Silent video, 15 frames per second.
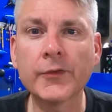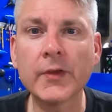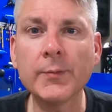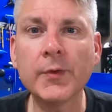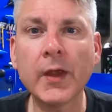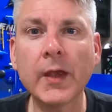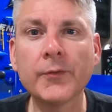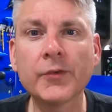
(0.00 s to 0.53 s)

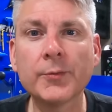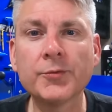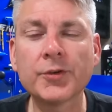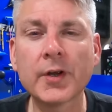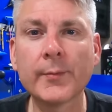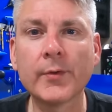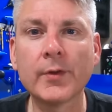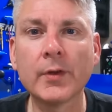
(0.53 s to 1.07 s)
seem to have some
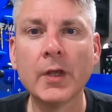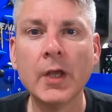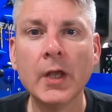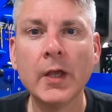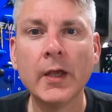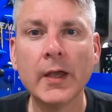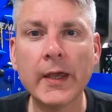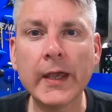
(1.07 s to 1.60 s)
trouble
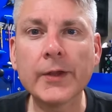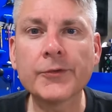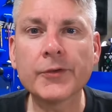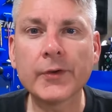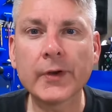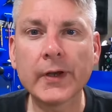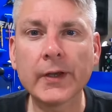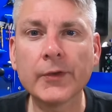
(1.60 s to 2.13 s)

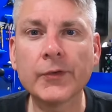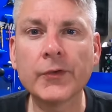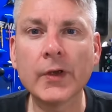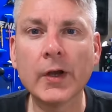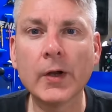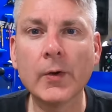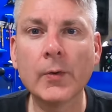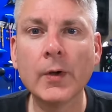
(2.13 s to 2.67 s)
answering.
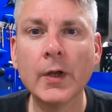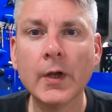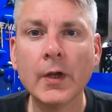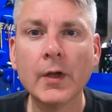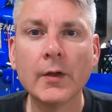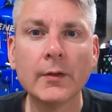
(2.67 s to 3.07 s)
So